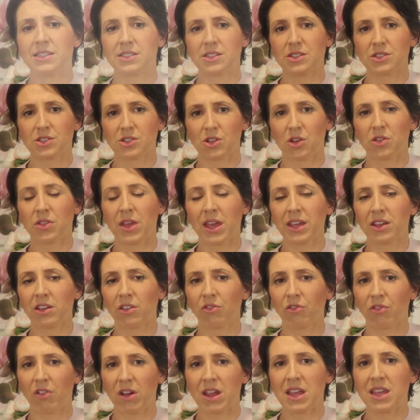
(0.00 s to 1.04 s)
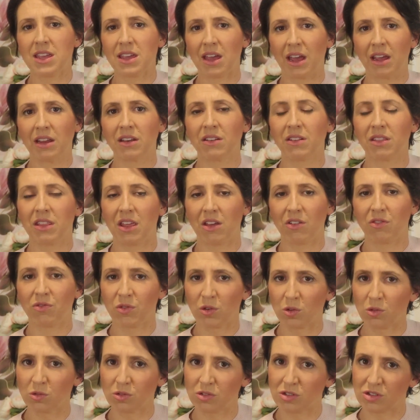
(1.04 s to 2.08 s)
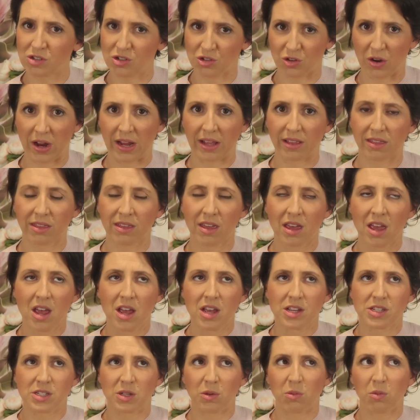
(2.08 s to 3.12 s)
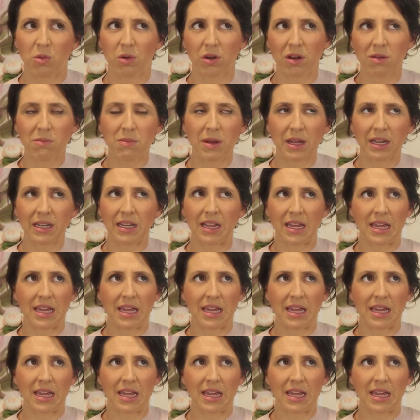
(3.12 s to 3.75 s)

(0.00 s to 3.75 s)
is that so they can regain their full strength. So what I mean